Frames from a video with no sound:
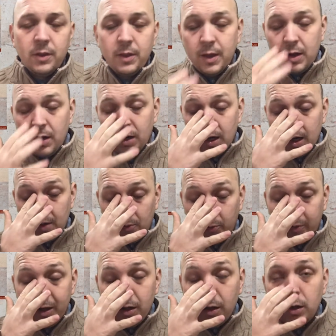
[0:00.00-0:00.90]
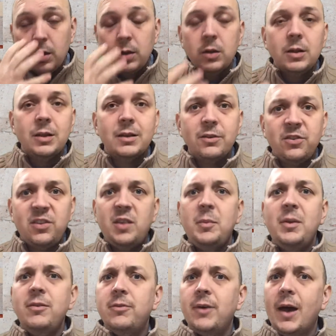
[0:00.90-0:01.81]
They're what we call
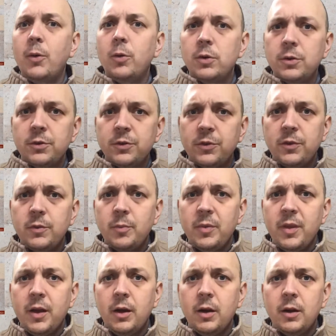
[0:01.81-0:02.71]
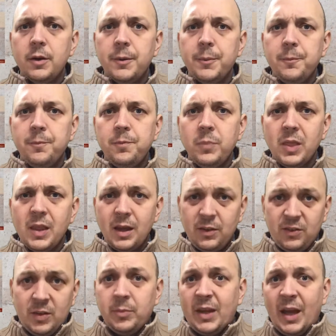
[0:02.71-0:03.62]
semi-vowels. They're
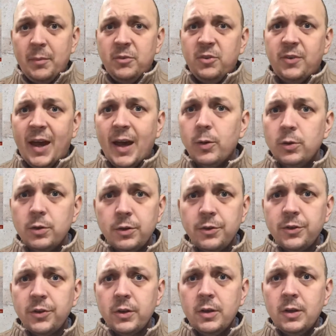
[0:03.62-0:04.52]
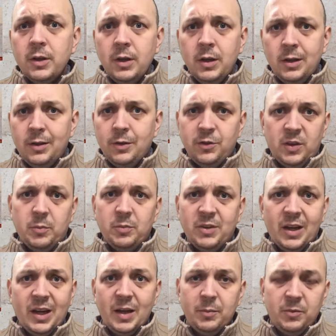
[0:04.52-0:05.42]
sometimes vowels,
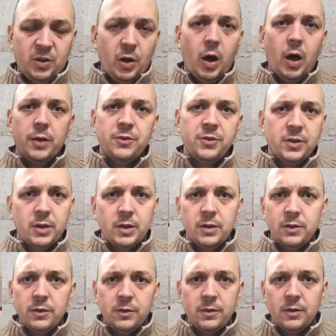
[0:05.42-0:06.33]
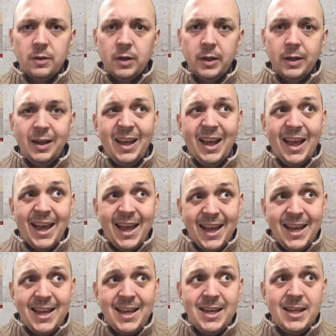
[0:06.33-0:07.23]
sometimes consonants, right?
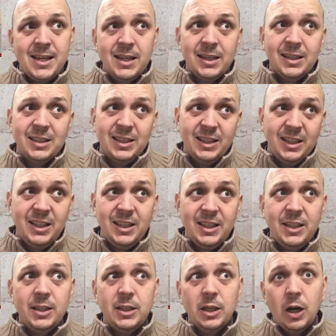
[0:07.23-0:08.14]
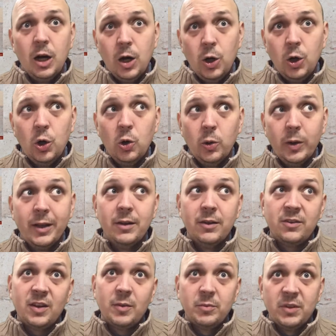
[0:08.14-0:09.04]
A, E, O, and
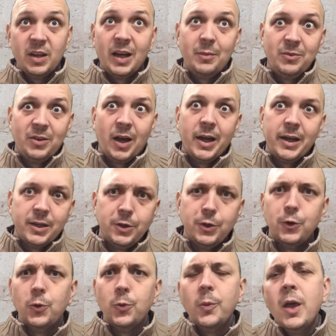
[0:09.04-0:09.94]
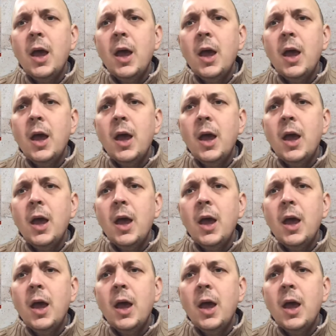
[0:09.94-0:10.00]
sometimes I and U.